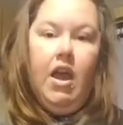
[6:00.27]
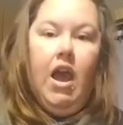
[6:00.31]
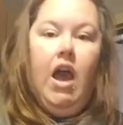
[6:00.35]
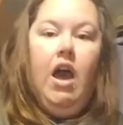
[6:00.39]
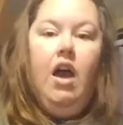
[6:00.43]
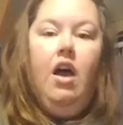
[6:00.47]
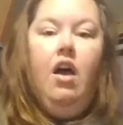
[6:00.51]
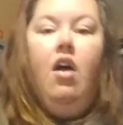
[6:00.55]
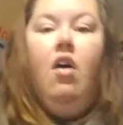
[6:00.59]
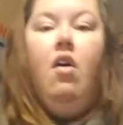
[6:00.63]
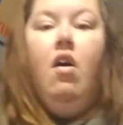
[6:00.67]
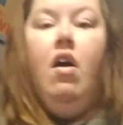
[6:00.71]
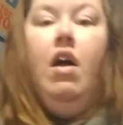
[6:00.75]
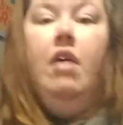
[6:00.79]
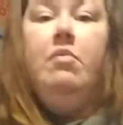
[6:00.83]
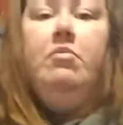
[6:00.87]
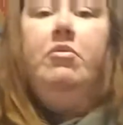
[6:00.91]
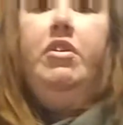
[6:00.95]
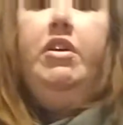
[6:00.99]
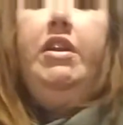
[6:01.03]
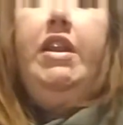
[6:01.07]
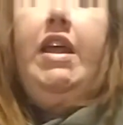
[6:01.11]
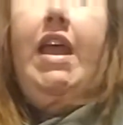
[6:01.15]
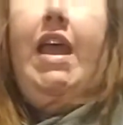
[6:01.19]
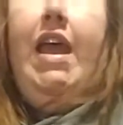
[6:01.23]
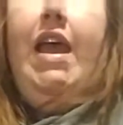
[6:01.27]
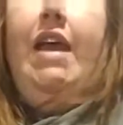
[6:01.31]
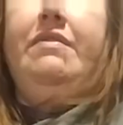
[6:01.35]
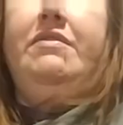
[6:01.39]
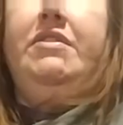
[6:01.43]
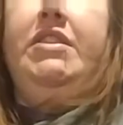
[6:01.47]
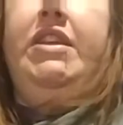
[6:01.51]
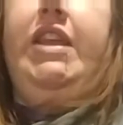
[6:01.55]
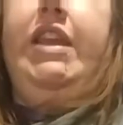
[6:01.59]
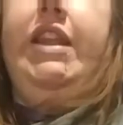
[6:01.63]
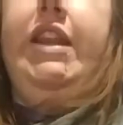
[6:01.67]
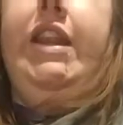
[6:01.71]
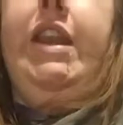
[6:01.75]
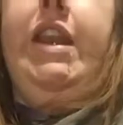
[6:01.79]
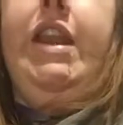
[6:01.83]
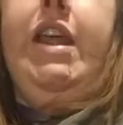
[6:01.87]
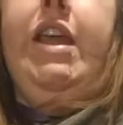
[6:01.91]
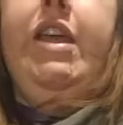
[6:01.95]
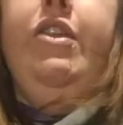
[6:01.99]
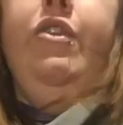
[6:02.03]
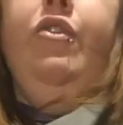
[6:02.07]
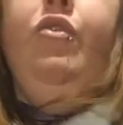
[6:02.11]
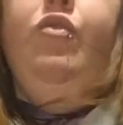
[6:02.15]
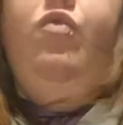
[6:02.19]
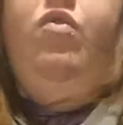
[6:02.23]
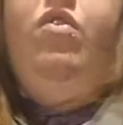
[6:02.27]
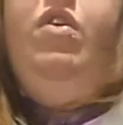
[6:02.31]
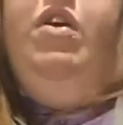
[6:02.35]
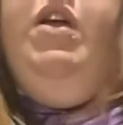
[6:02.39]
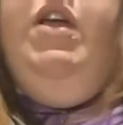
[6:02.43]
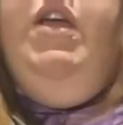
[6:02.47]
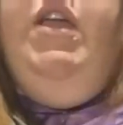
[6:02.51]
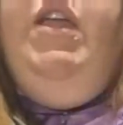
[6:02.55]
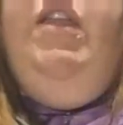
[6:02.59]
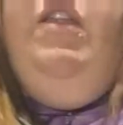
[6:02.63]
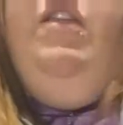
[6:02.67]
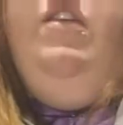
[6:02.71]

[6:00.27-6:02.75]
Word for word: Oh, I'm going to have to get another one.